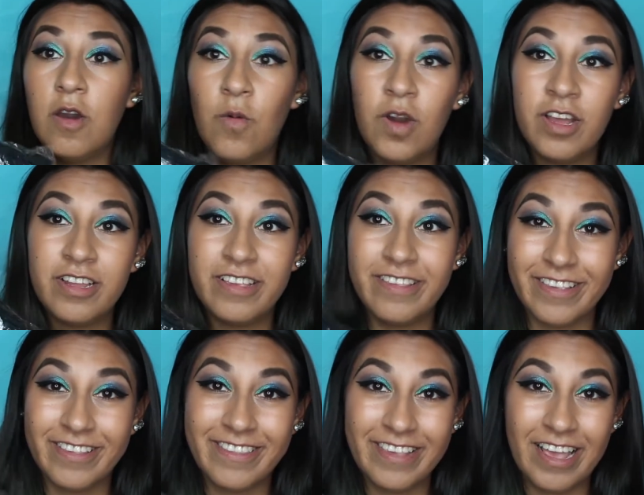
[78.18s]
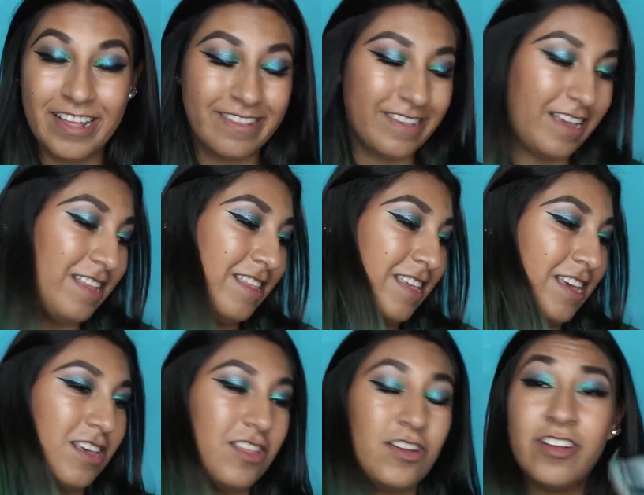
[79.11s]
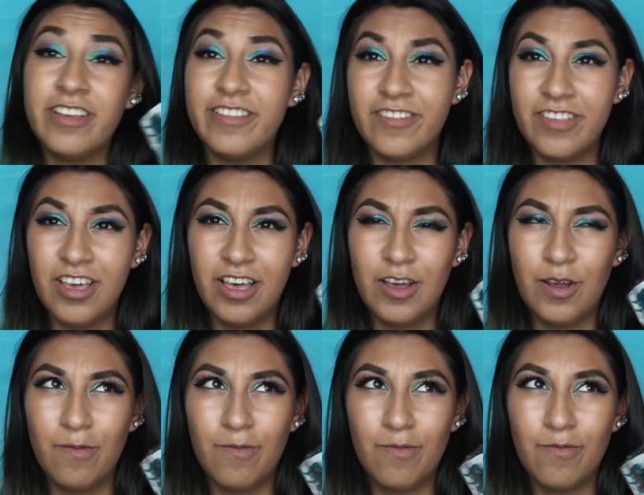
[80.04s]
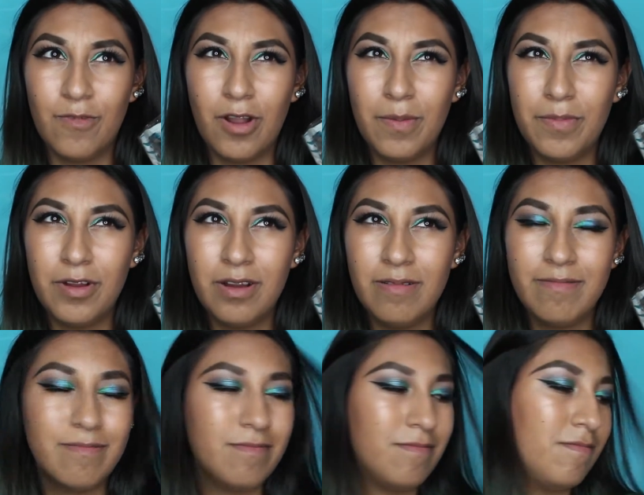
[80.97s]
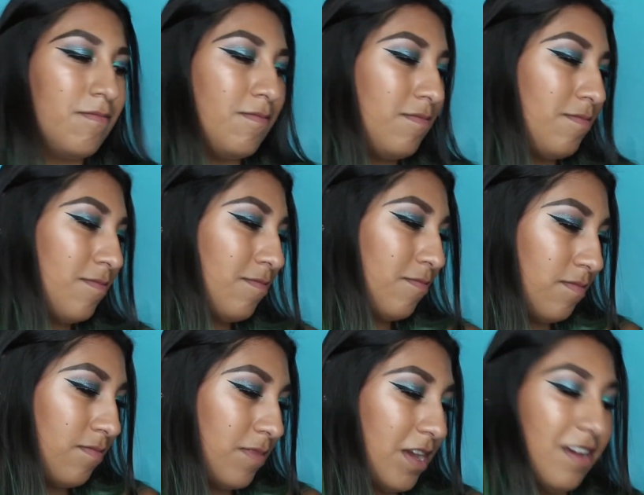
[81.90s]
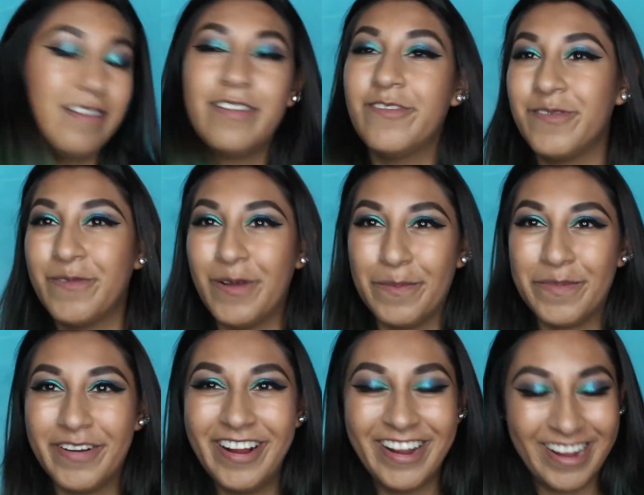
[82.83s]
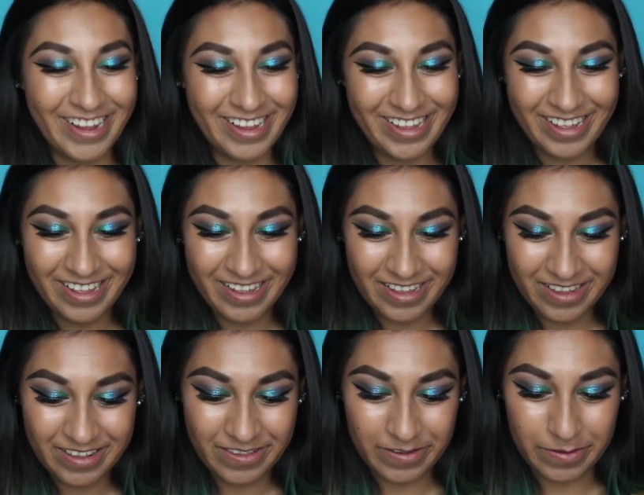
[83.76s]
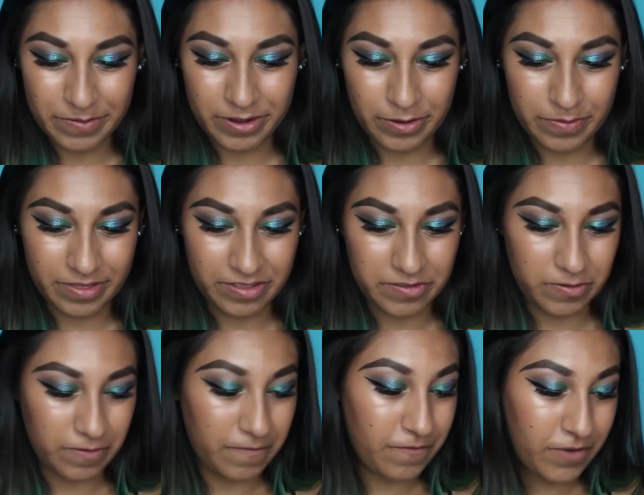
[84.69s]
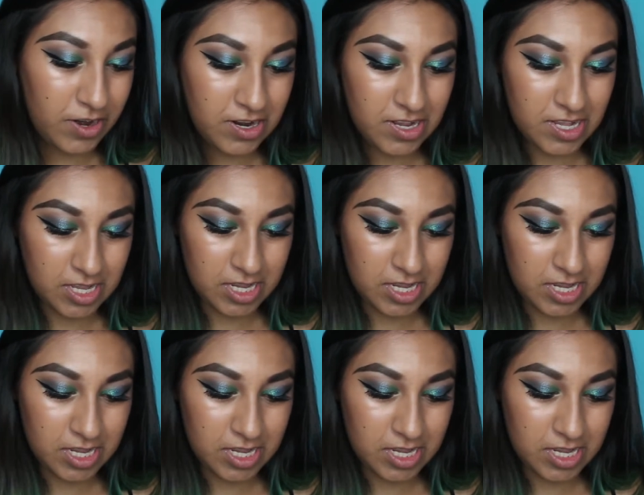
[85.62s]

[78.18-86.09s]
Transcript: One is a set and the other is a romper. Yeah, there's a romper. So I'm gonna open this one first.